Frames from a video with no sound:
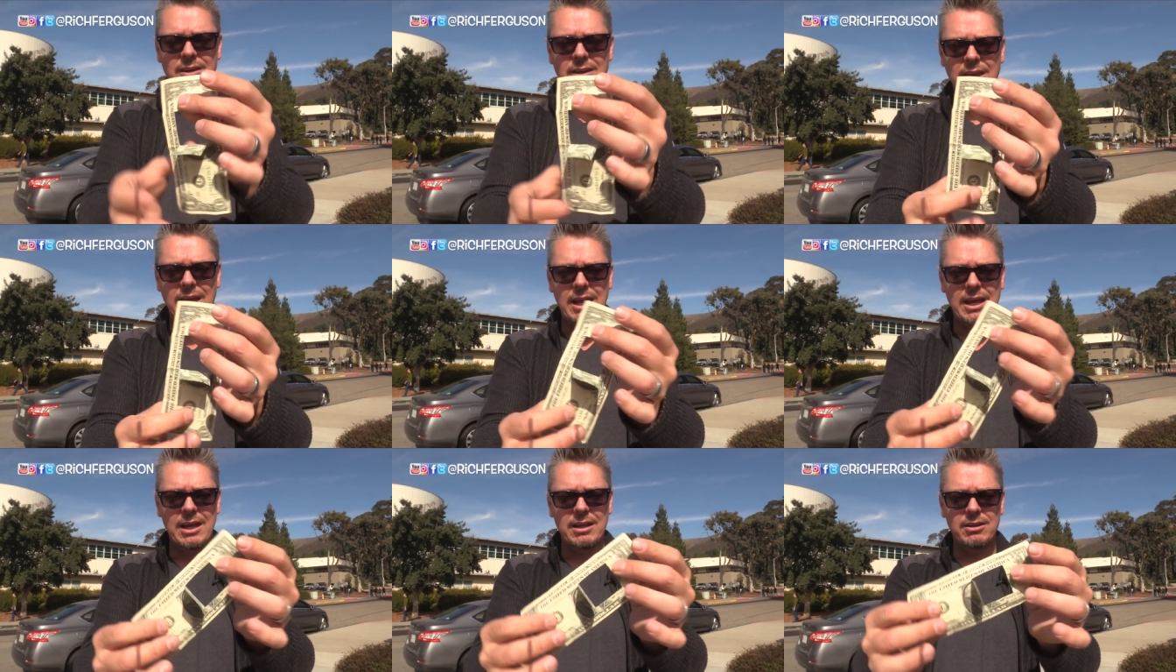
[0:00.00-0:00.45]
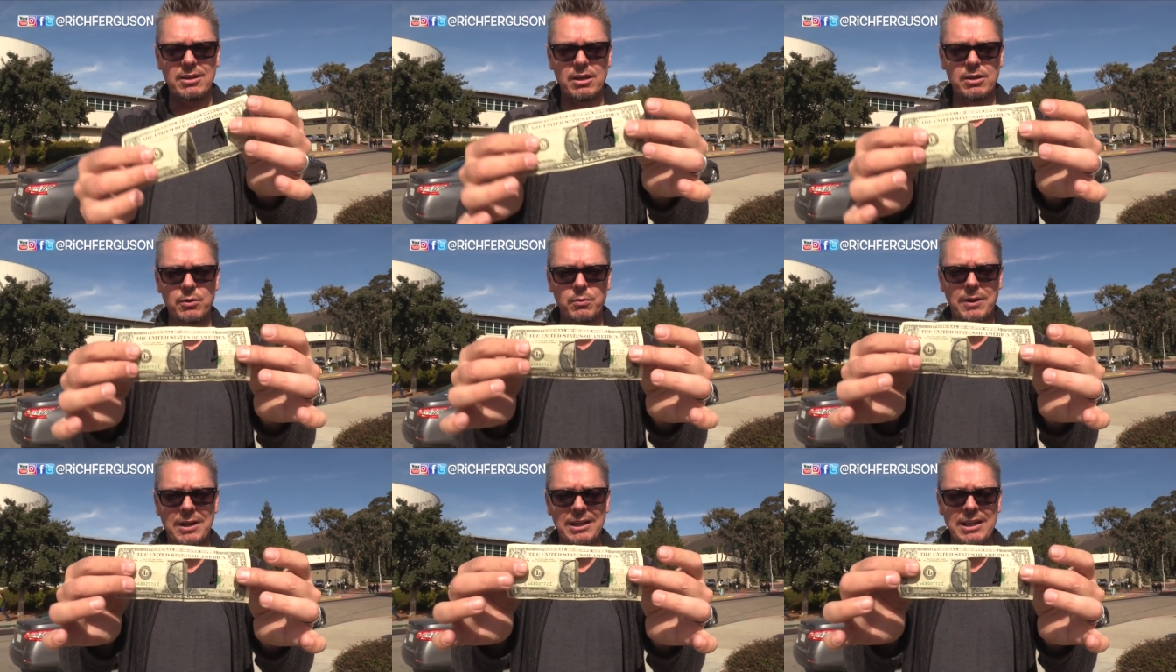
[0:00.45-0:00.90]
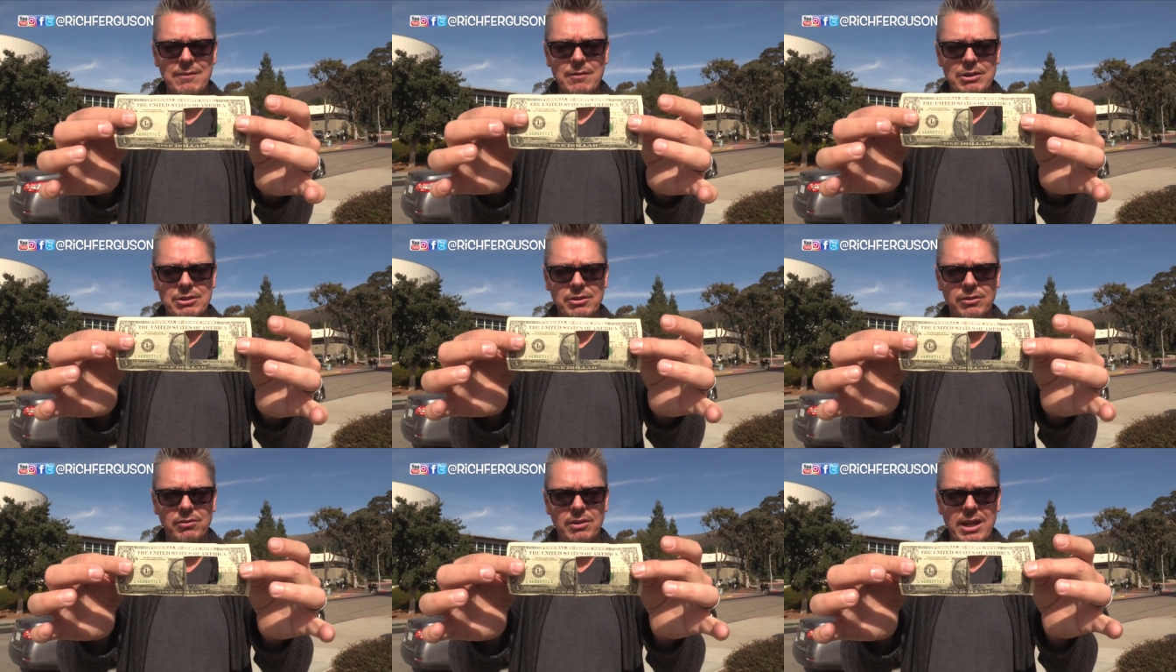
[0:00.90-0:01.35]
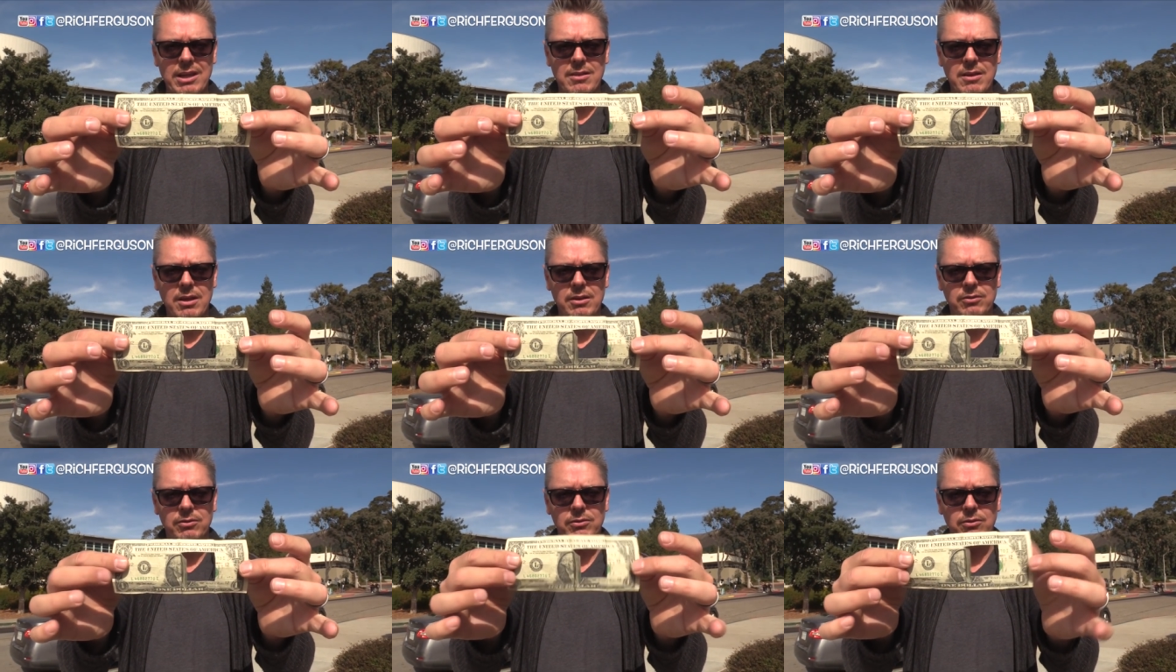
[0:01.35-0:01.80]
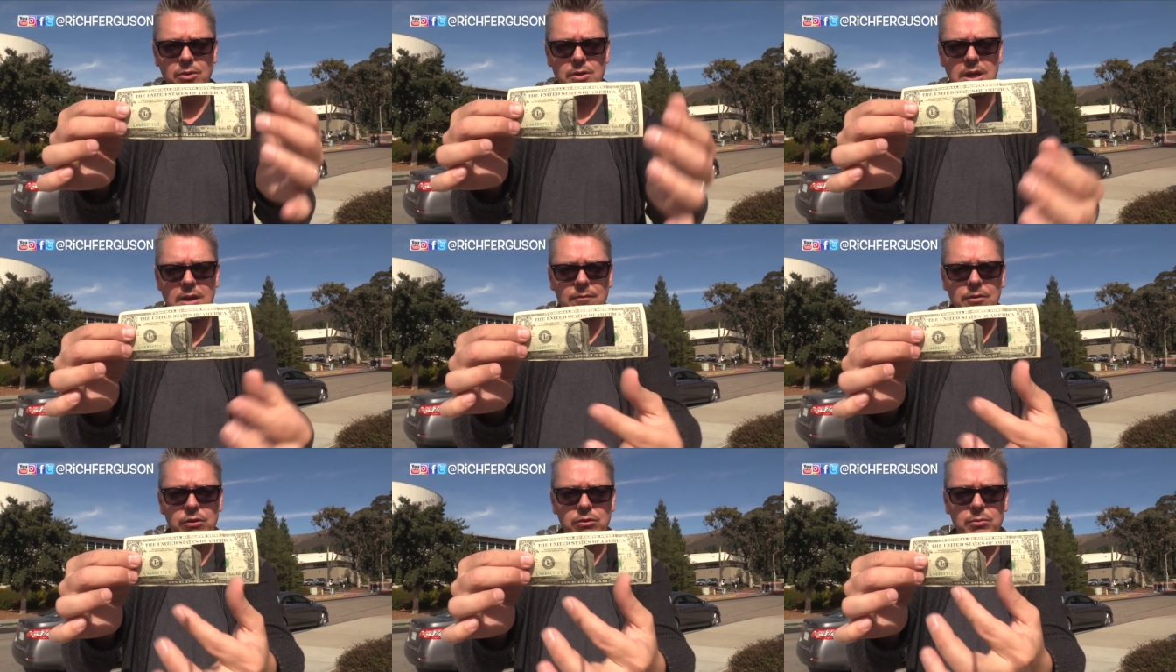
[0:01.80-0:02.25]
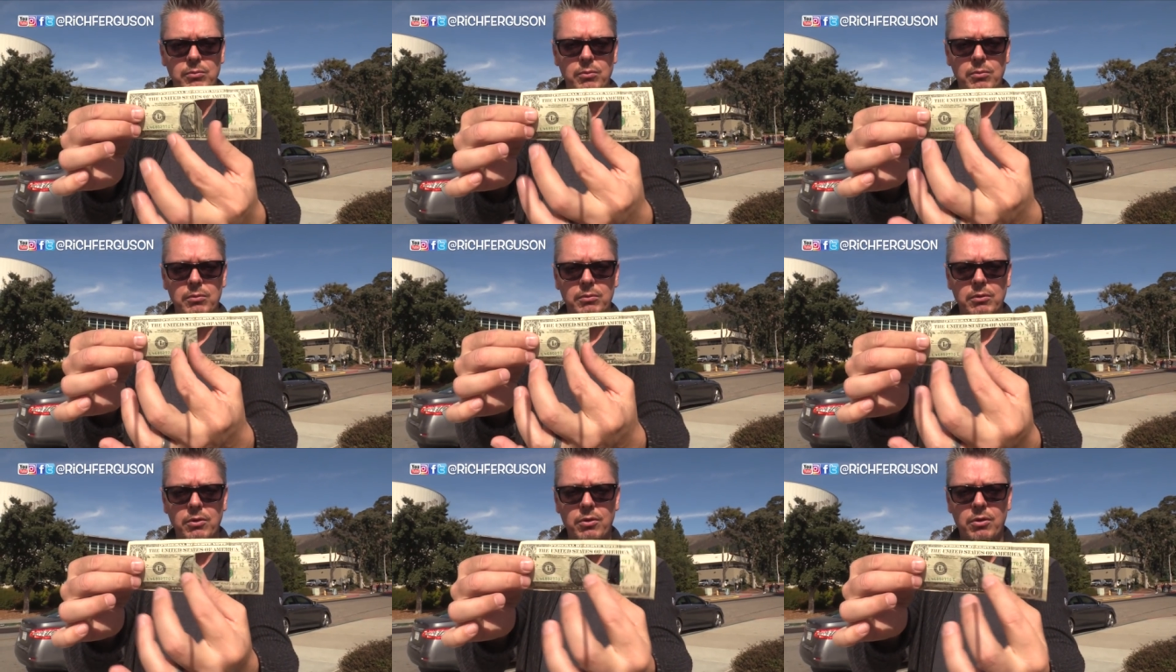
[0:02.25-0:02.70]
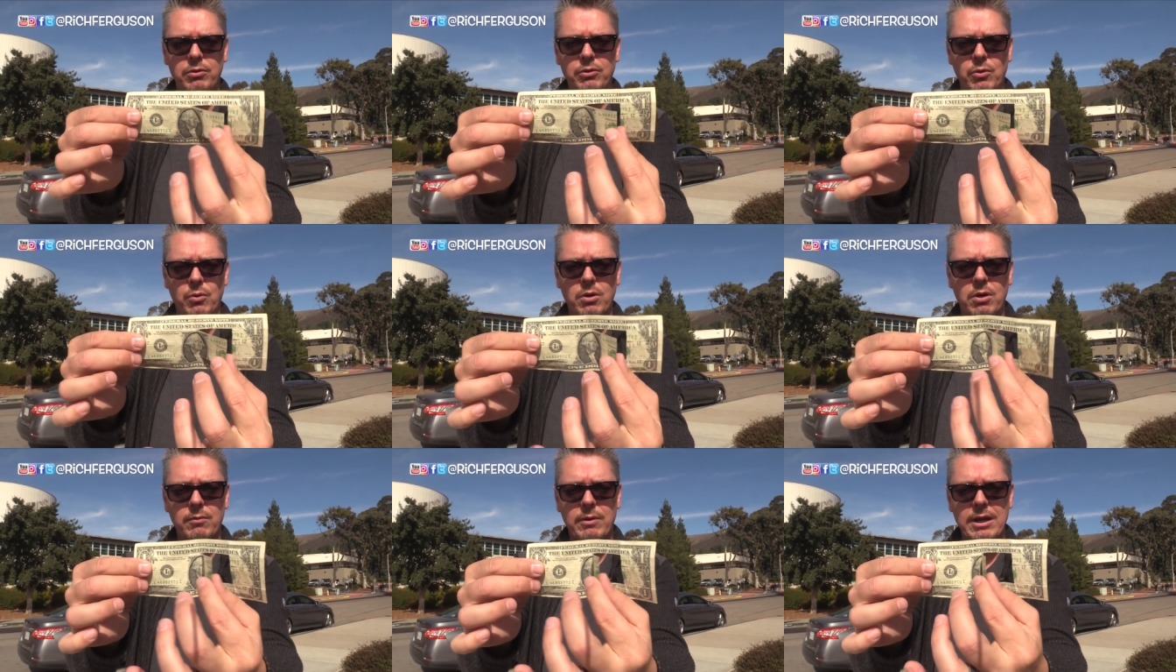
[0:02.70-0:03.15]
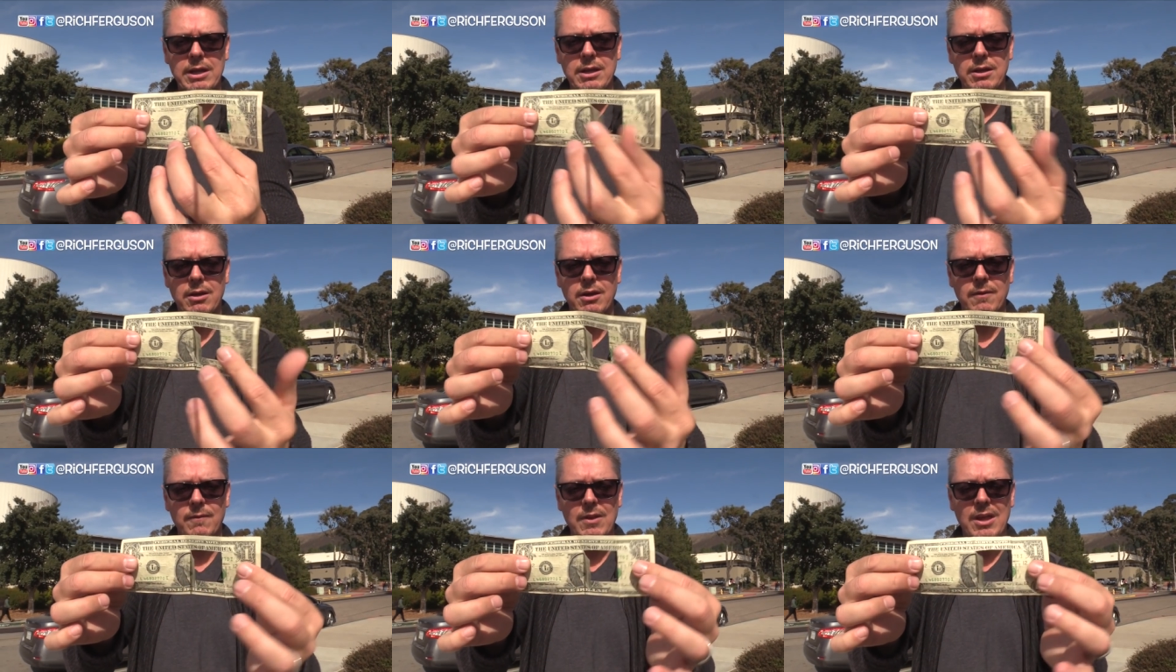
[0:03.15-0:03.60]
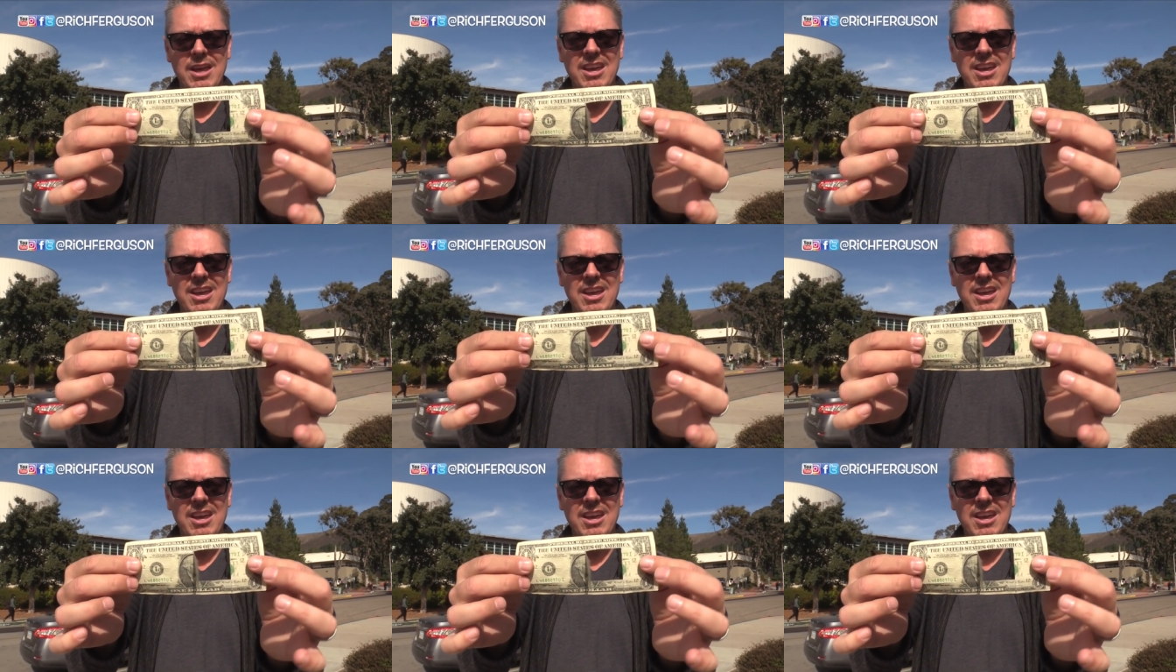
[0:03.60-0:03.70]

And uh, you wanna leave it just like this. So you have this little door right here.